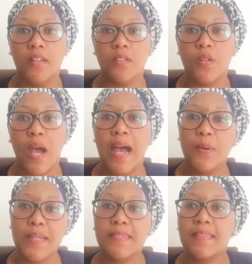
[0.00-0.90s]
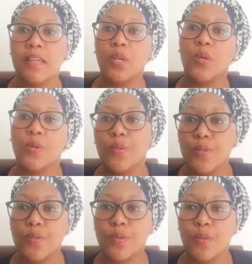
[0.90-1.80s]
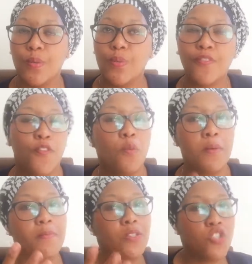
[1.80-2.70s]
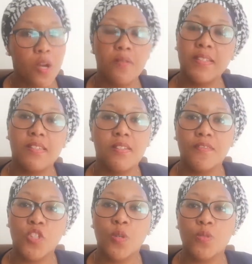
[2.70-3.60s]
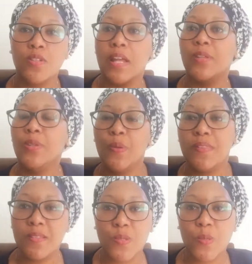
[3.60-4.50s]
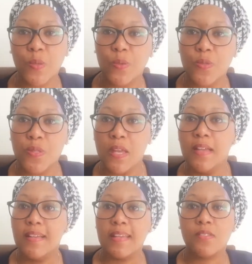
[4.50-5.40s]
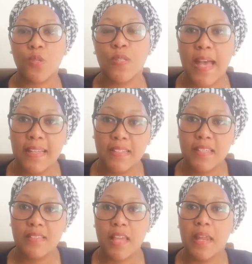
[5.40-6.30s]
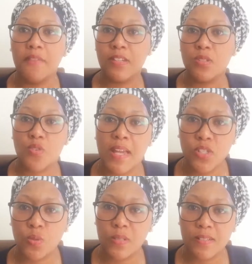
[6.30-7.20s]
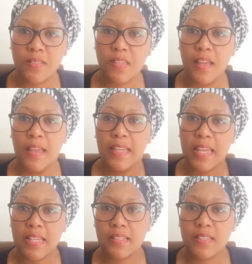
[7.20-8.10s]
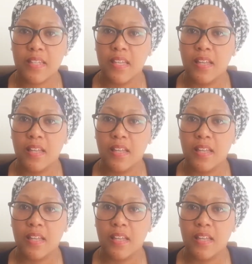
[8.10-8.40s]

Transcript: You know, how is it that girls would form a majority of children and youth in schools, in societies, and even as graduates, yet